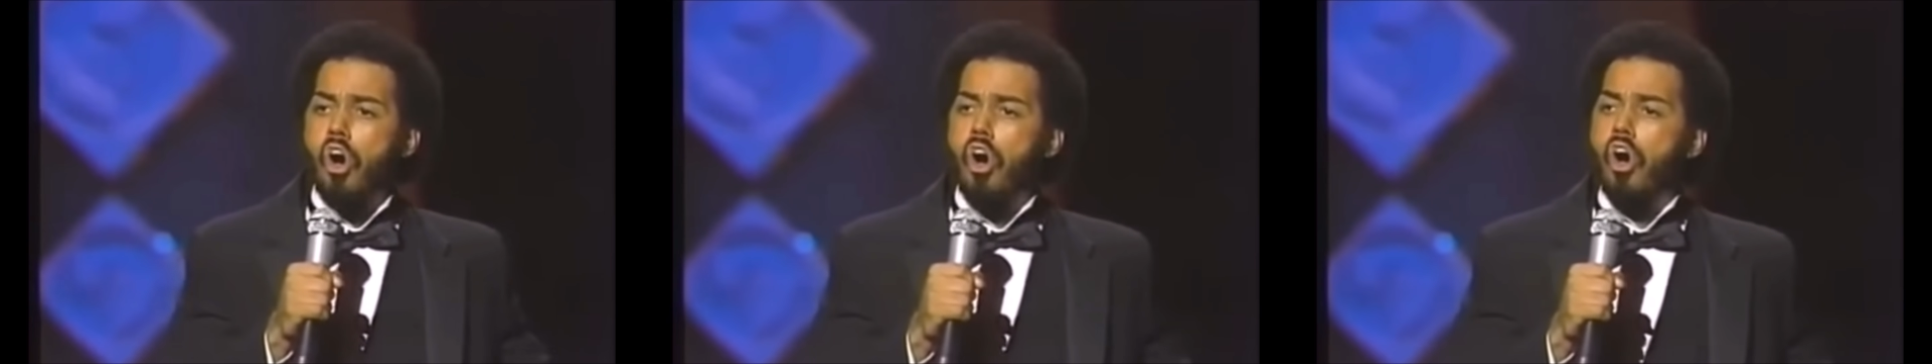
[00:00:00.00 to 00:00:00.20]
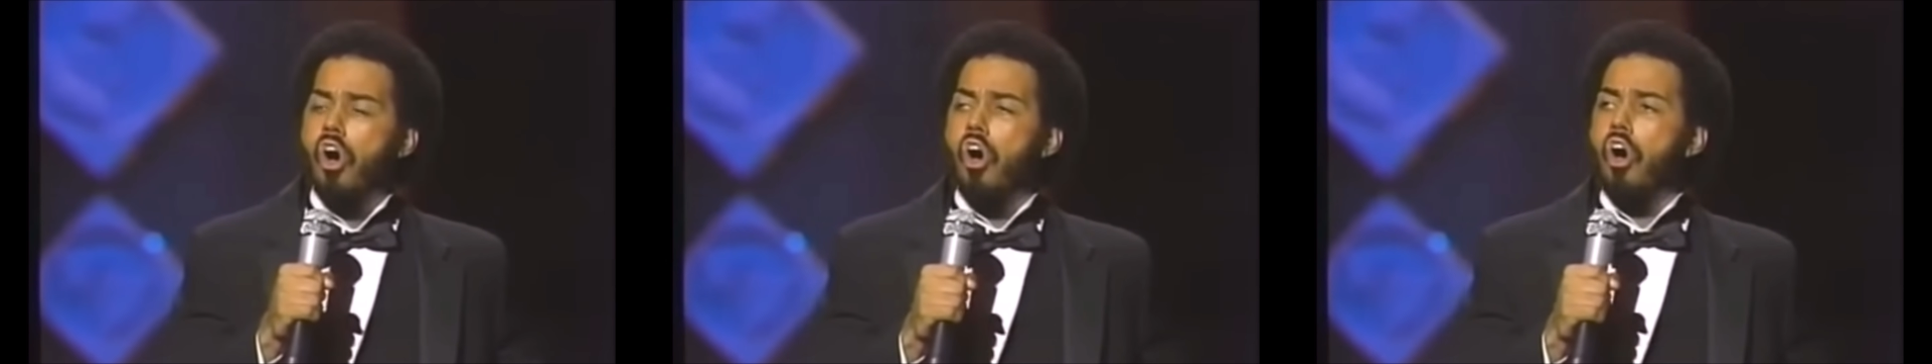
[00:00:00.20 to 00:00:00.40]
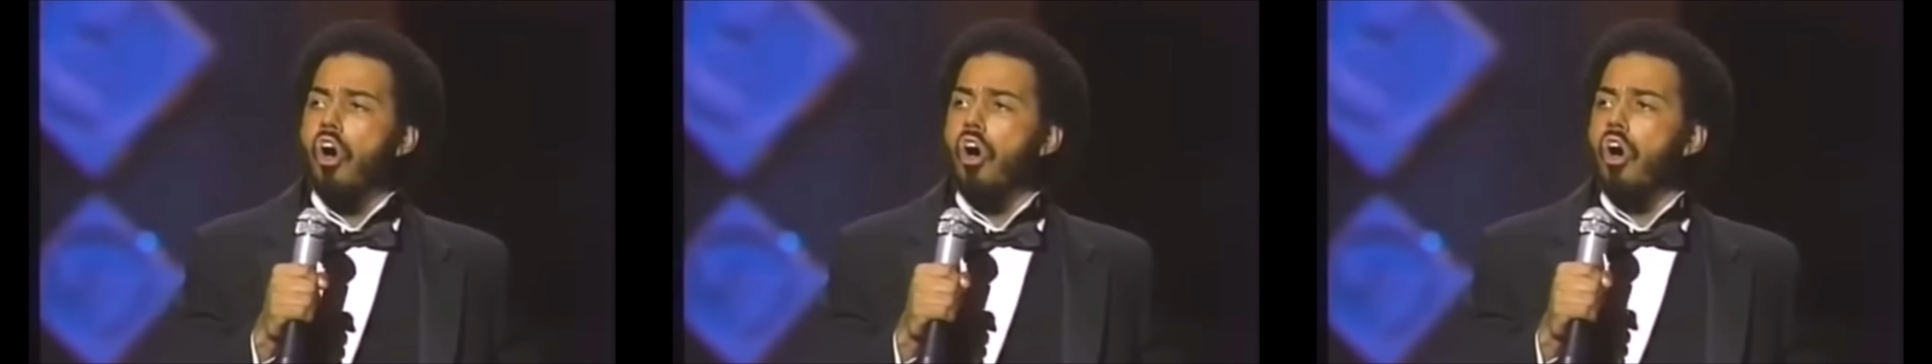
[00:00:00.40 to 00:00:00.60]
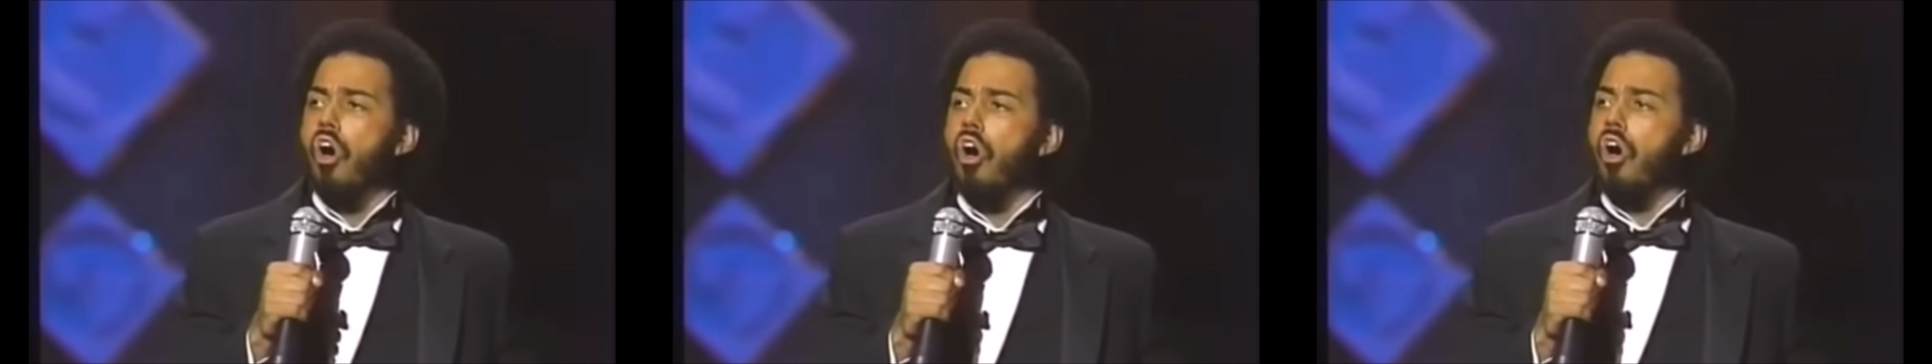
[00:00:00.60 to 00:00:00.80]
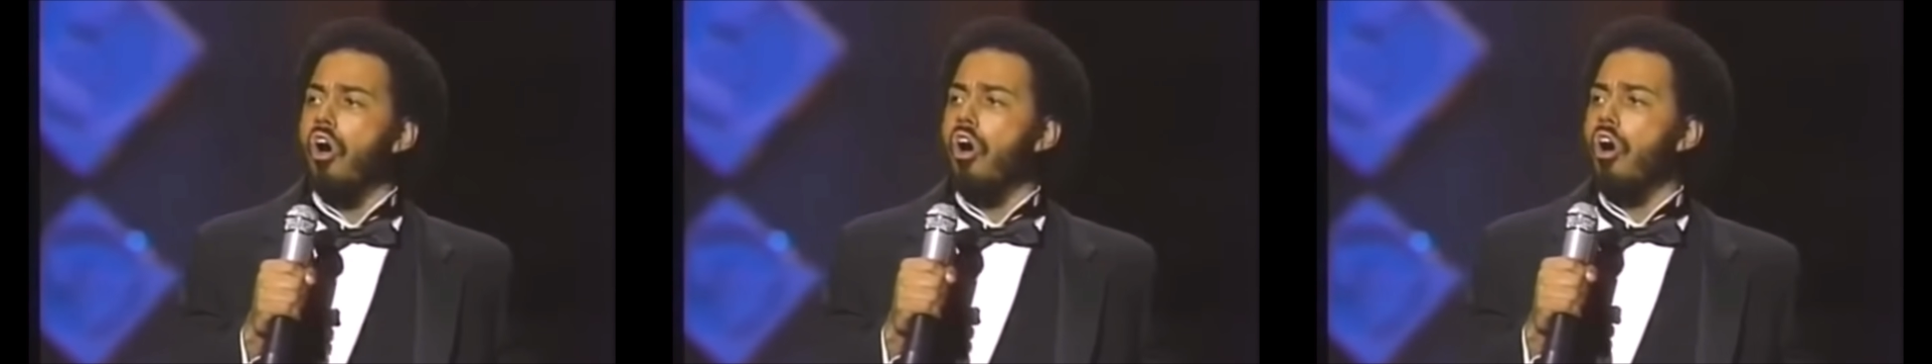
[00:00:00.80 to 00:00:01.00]
Only
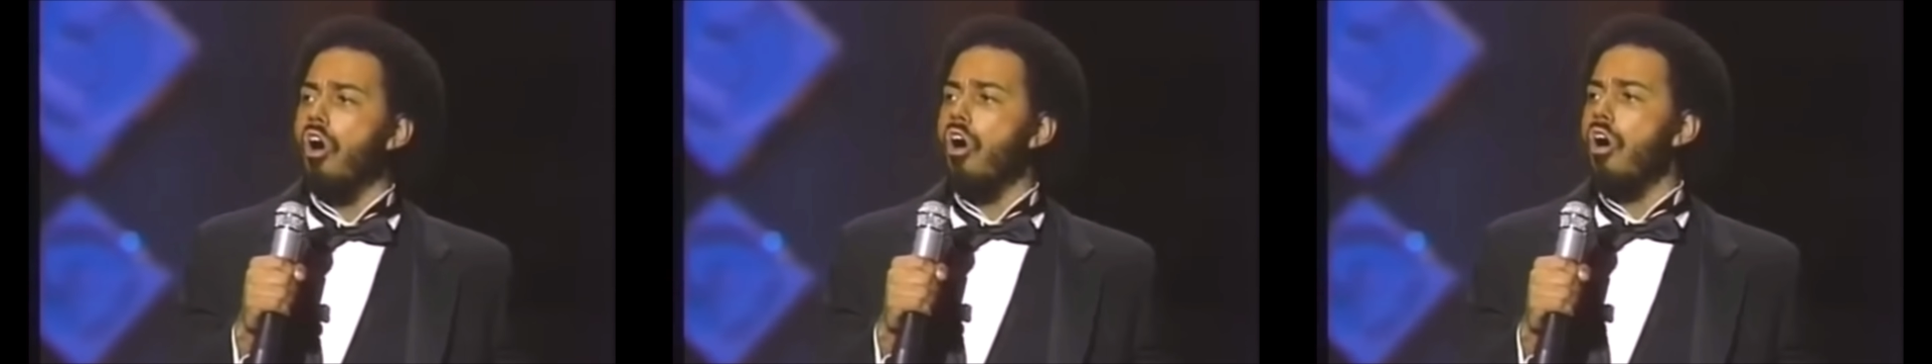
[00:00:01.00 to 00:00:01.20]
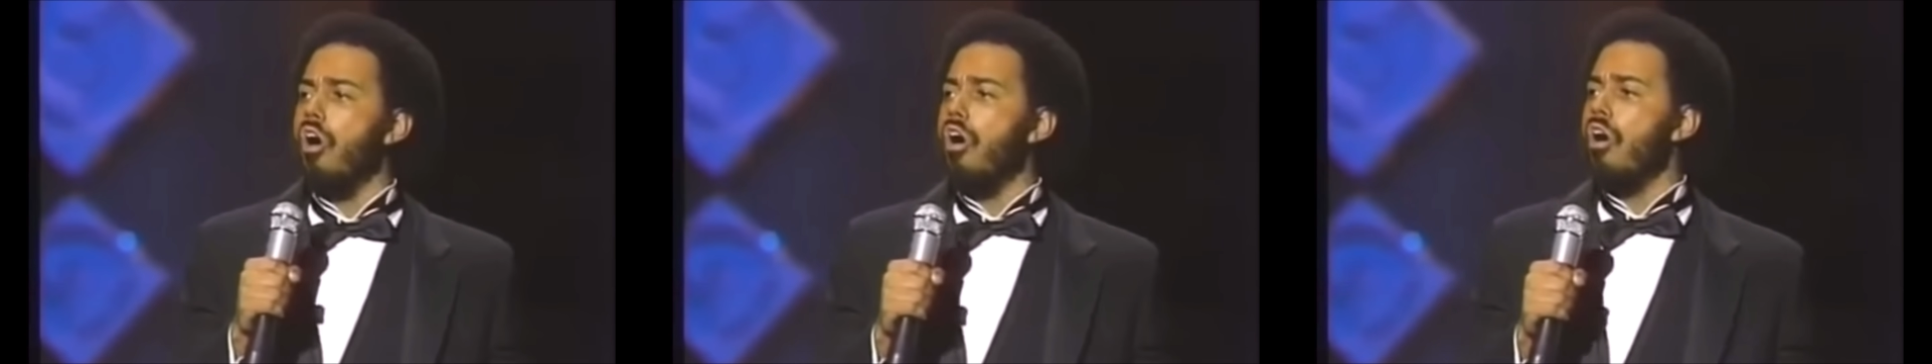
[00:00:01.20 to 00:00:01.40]
problem James